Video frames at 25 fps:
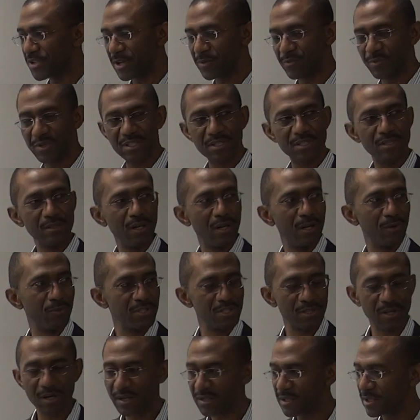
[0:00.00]
and we
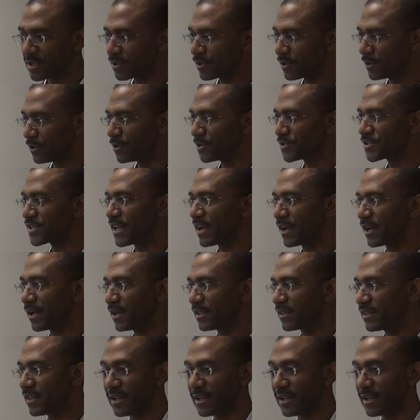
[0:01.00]
target goals that